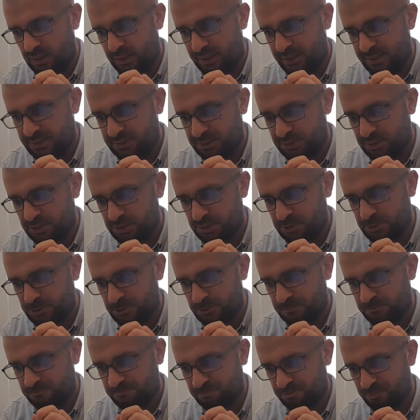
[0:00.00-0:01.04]
And uh,
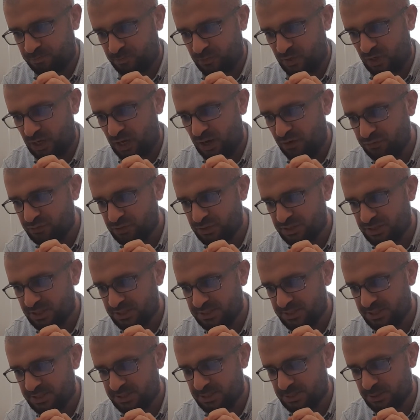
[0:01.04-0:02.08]
I have to say
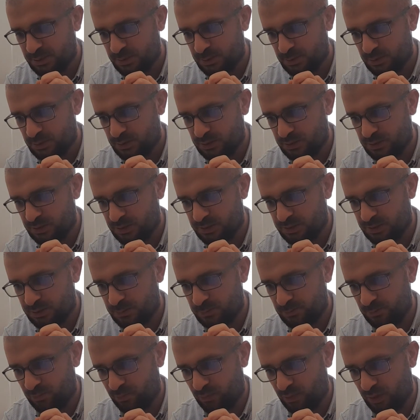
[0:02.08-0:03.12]
that that
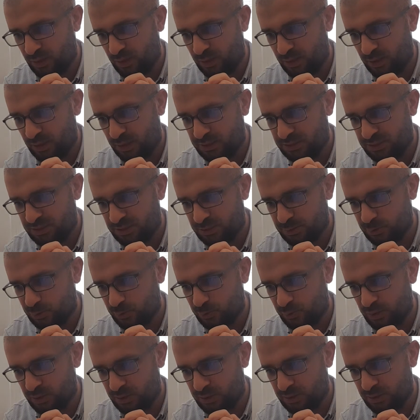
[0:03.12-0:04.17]
I think
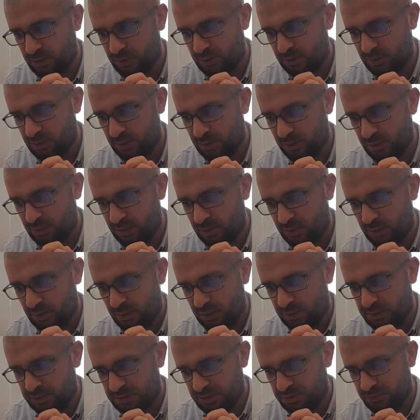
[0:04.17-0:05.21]

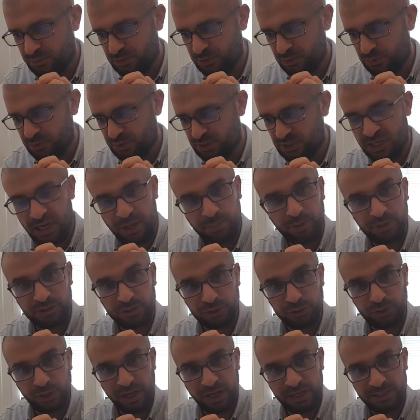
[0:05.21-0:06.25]
this video is coming
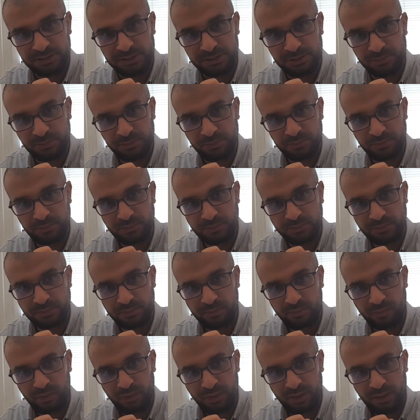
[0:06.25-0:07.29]
to the end.
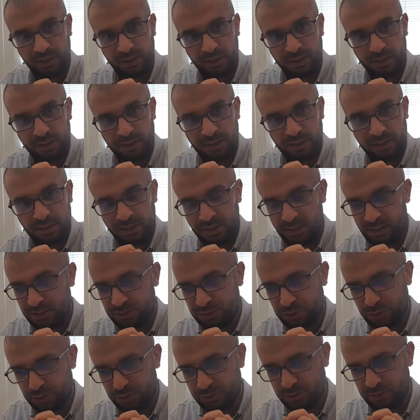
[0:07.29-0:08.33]
I
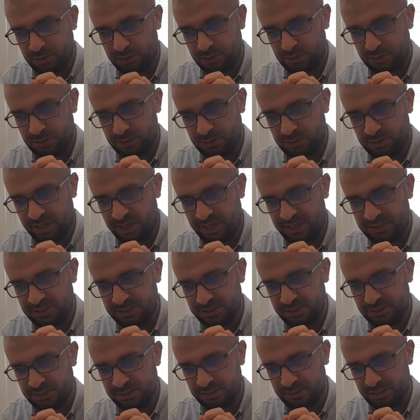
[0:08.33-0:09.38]
should end
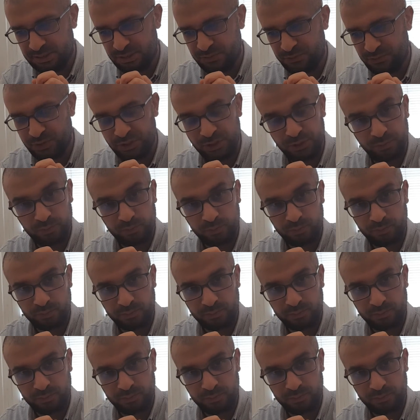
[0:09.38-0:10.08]
this video.